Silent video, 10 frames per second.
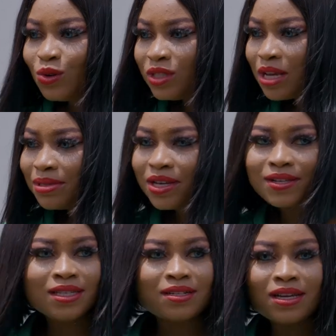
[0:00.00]
Don't tell me say
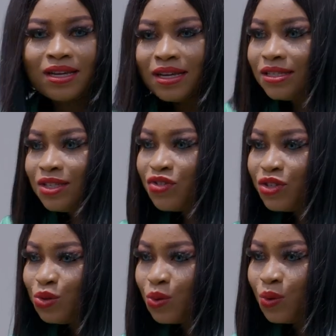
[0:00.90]
you're still a
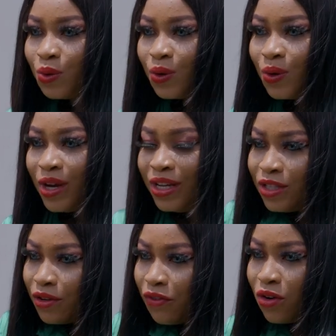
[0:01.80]
street old. You
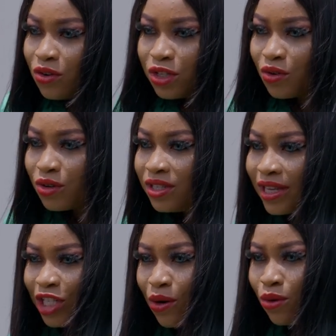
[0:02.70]
still follow us, they run this
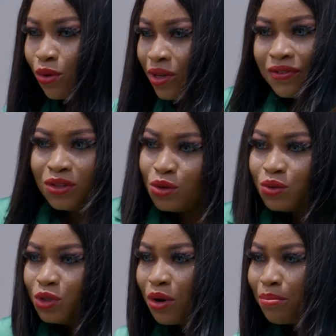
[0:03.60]
ashawo work, even
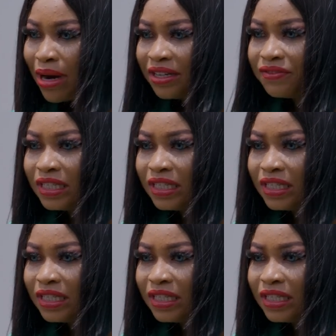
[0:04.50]
though you don't marry